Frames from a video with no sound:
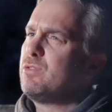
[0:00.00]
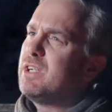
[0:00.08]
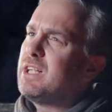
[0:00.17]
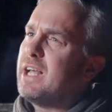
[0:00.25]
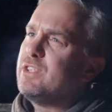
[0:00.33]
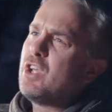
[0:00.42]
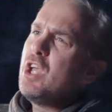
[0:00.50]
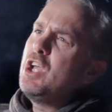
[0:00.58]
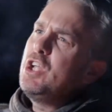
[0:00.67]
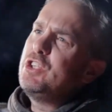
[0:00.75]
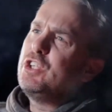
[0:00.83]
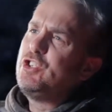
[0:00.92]
realize
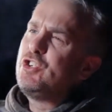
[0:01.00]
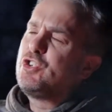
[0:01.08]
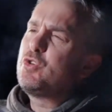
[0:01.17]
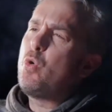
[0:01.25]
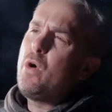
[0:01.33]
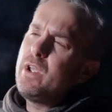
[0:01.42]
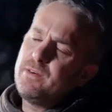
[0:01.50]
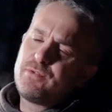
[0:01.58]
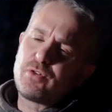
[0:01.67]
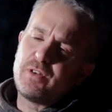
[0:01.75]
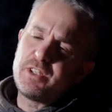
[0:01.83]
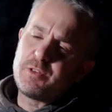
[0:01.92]
the joy of
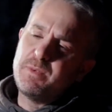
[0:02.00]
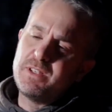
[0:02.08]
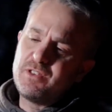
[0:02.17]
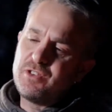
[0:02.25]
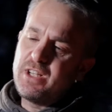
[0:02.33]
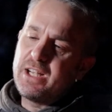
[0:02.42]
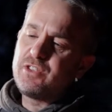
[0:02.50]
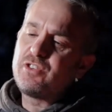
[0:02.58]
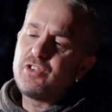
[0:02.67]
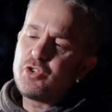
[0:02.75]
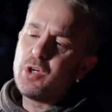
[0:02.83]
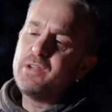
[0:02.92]
Christmas is not just
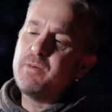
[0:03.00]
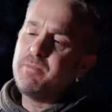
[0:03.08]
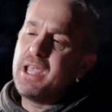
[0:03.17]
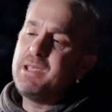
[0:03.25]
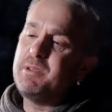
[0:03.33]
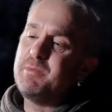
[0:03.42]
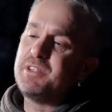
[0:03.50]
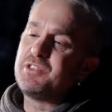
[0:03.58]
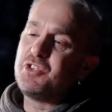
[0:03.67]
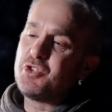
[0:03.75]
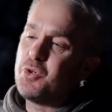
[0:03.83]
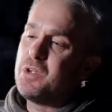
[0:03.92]
the joy of a baby, but it's the
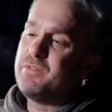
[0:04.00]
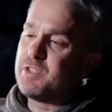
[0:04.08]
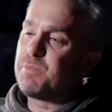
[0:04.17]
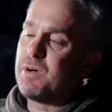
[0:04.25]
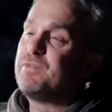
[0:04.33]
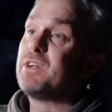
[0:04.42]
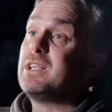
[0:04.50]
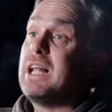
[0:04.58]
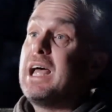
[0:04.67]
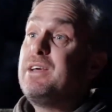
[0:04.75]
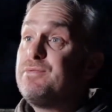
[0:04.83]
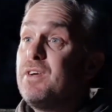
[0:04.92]
joy of his perfect
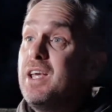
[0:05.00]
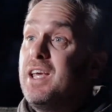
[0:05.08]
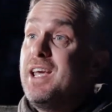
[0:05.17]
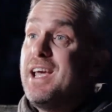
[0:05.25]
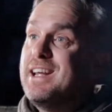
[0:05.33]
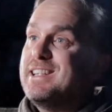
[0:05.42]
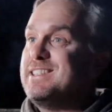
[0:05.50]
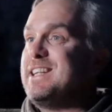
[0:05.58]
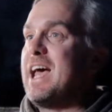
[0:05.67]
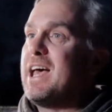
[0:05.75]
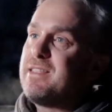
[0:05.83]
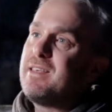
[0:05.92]
life and his
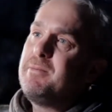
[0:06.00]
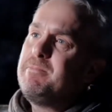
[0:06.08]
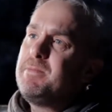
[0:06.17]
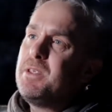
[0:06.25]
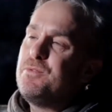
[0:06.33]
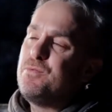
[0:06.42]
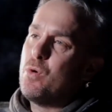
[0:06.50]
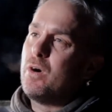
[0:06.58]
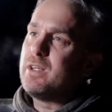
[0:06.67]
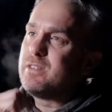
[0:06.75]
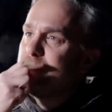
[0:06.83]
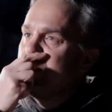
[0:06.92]
death for
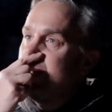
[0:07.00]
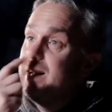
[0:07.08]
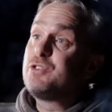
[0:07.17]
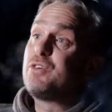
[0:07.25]
us and his